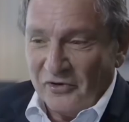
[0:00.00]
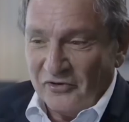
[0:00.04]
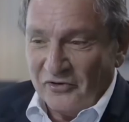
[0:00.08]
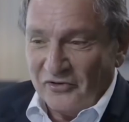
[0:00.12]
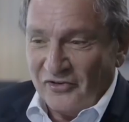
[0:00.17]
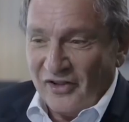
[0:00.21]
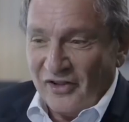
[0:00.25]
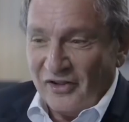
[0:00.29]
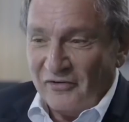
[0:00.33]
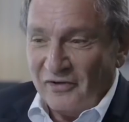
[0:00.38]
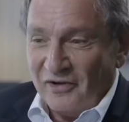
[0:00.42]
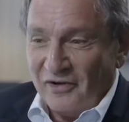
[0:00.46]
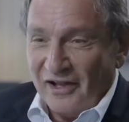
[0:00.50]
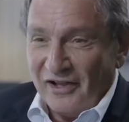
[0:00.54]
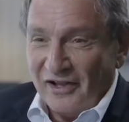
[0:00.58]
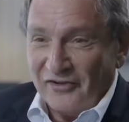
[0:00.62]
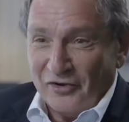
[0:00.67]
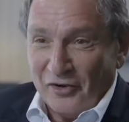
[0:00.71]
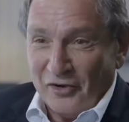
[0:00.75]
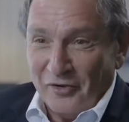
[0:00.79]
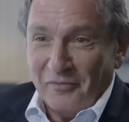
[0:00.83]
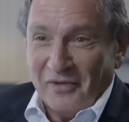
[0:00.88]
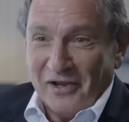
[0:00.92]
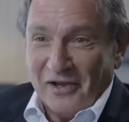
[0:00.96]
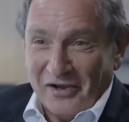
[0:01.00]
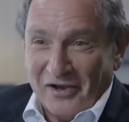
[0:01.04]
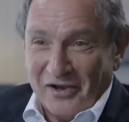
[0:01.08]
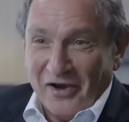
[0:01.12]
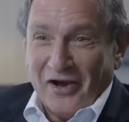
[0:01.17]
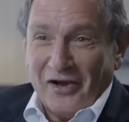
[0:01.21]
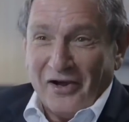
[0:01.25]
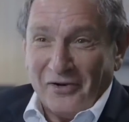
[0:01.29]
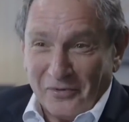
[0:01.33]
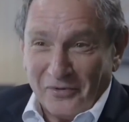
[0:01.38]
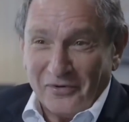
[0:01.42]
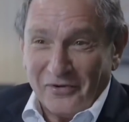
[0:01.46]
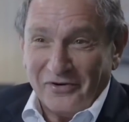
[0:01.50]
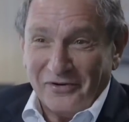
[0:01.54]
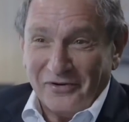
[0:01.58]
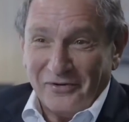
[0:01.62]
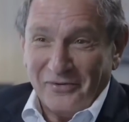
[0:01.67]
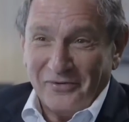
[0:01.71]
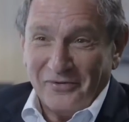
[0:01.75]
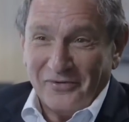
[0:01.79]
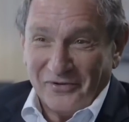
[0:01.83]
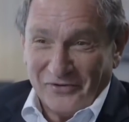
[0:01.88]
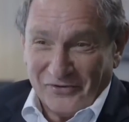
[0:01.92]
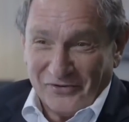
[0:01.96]
was they realized, oh my God, we're going
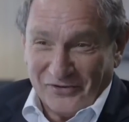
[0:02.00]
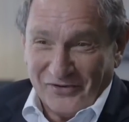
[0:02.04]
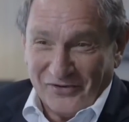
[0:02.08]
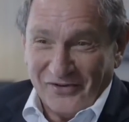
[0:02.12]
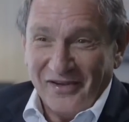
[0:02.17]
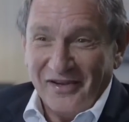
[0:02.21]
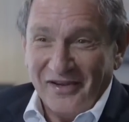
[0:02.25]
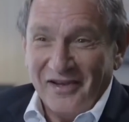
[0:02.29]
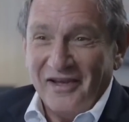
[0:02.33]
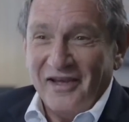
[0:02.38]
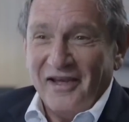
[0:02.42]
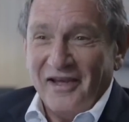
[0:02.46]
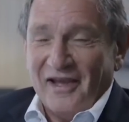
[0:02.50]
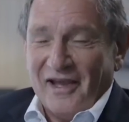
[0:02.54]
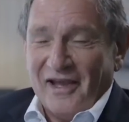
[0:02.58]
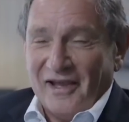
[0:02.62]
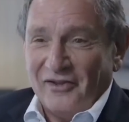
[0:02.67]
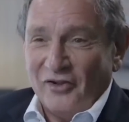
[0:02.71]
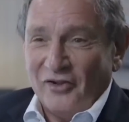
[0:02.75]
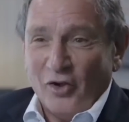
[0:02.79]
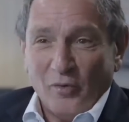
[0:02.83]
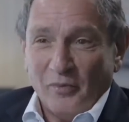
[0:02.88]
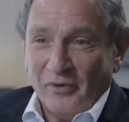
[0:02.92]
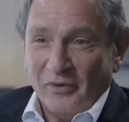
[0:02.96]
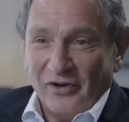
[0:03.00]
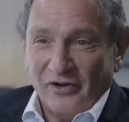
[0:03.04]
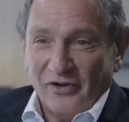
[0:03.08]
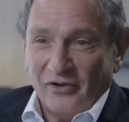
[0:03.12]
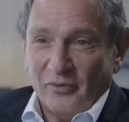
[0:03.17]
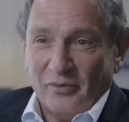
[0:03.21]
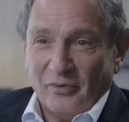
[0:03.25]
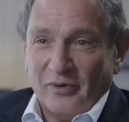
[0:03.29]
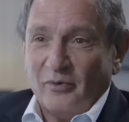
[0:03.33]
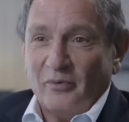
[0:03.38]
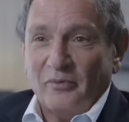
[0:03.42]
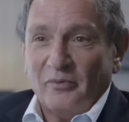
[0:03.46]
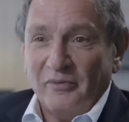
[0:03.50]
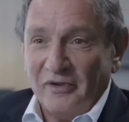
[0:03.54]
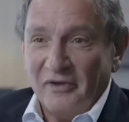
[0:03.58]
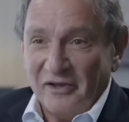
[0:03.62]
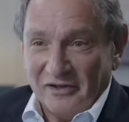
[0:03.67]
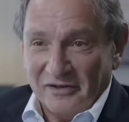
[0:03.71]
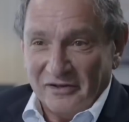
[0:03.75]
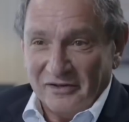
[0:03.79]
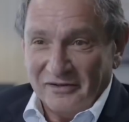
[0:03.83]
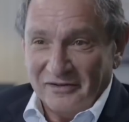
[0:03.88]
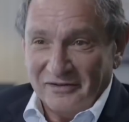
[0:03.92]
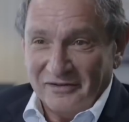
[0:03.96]
to do this. And nobody knew what it would
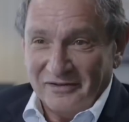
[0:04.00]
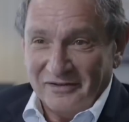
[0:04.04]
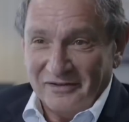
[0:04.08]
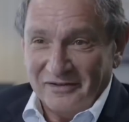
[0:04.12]
mean.